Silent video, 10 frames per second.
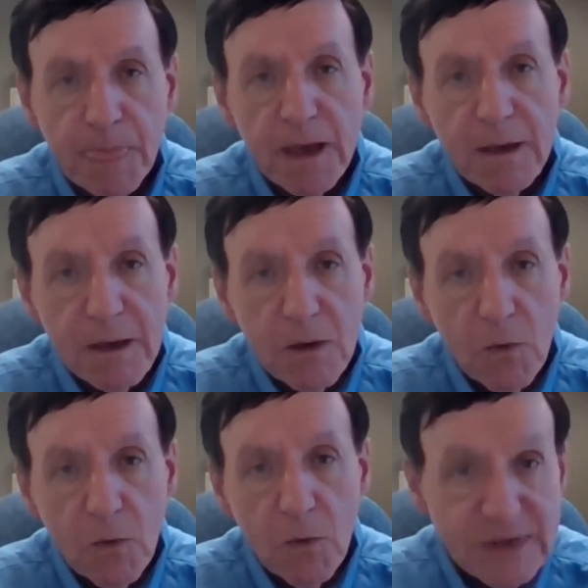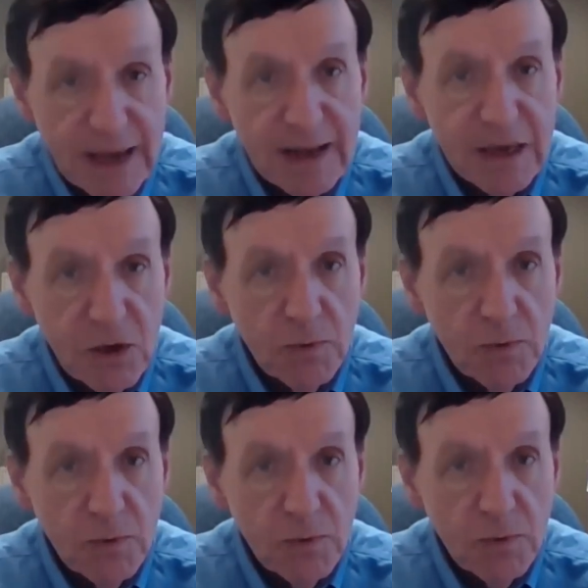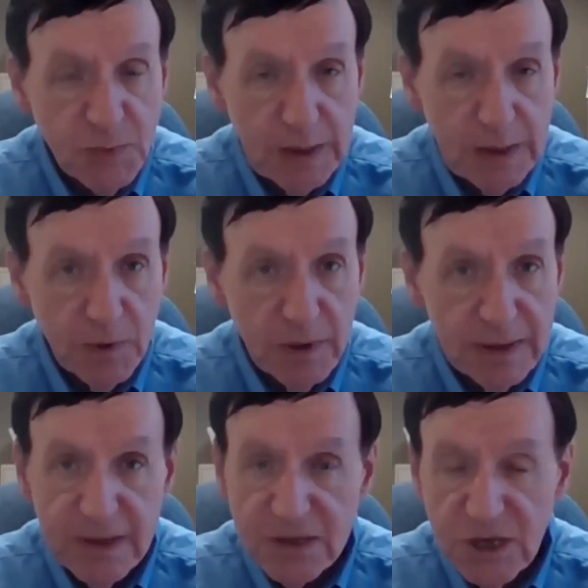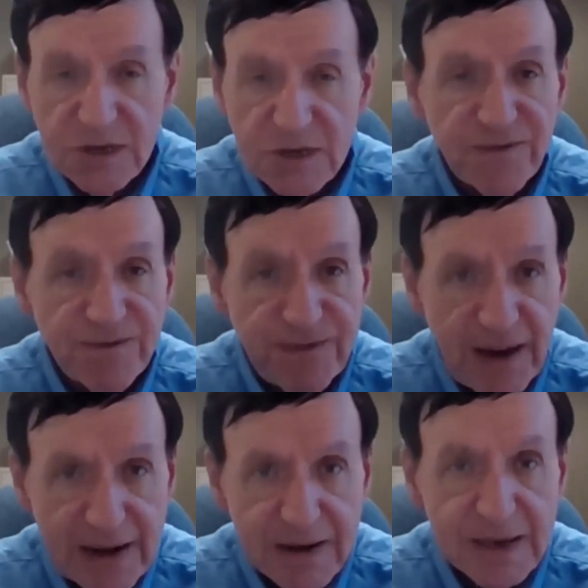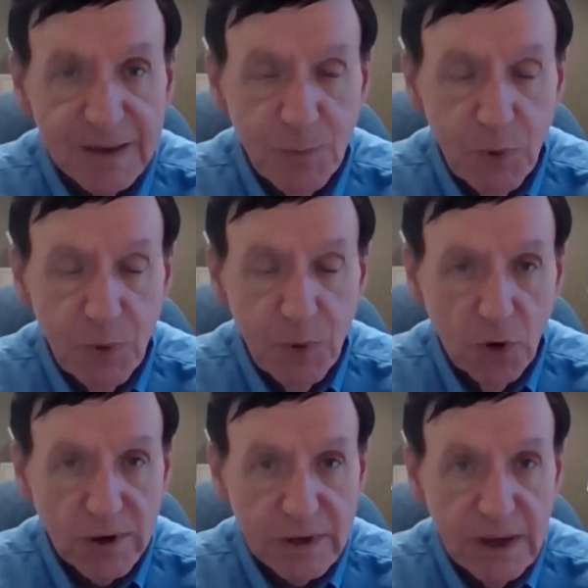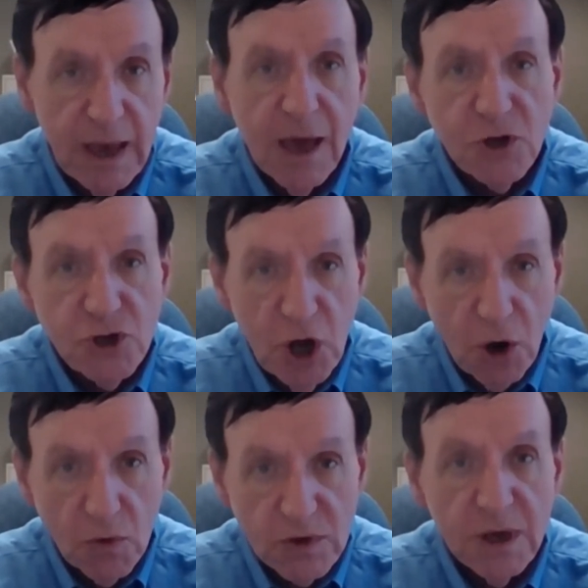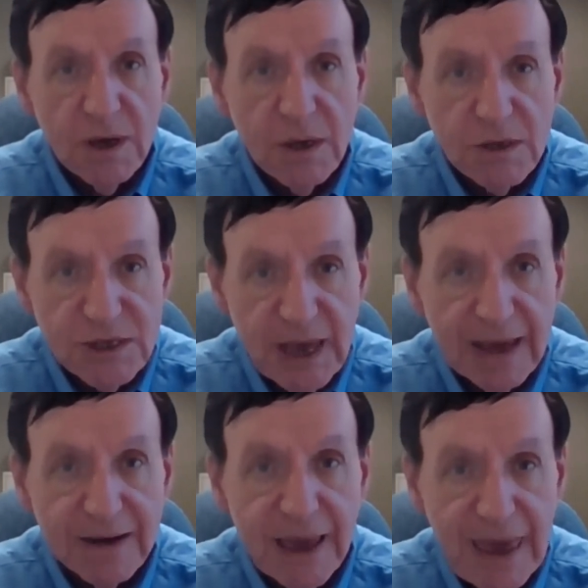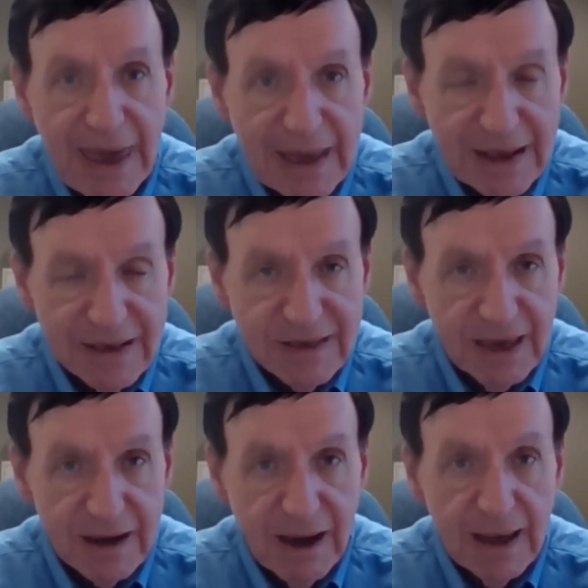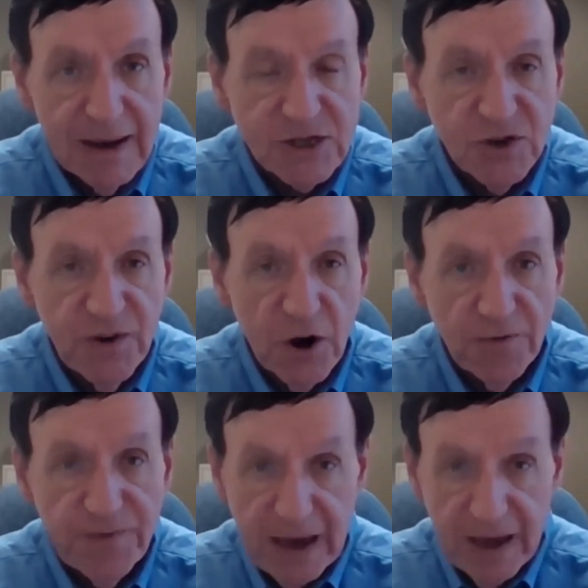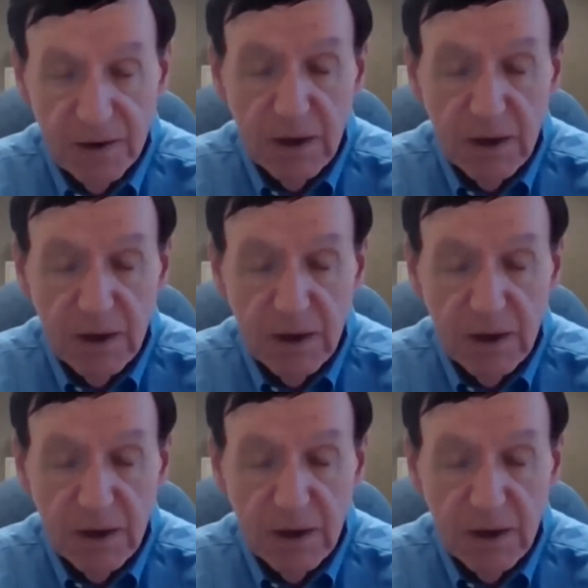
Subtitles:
What I'm telling you, business people, and this is vitally important, don't send anything unless you verify it.